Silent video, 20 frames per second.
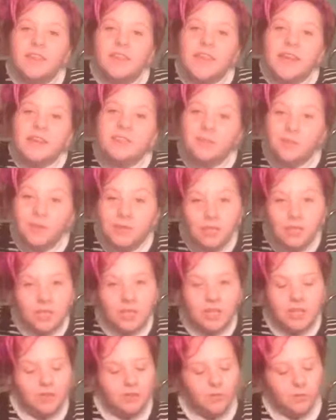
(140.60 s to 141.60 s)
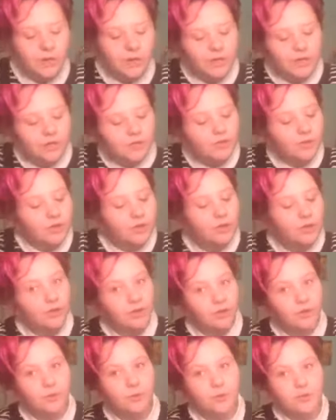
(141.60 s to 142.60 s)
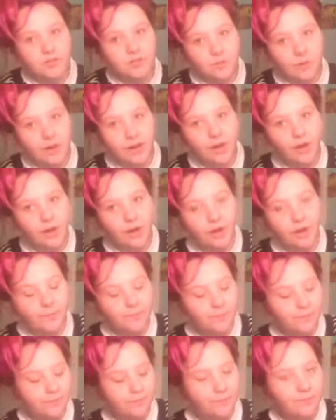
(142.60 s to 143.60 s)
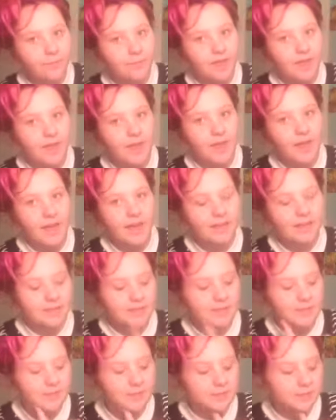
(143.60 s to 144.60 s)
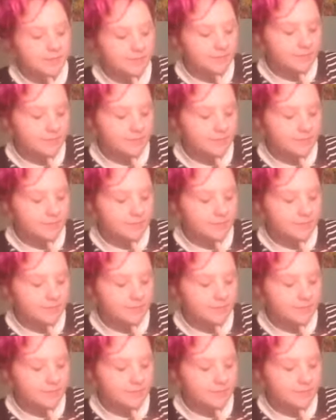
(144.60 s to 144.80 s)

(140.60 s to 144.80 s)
The next question is, what is your newest record? And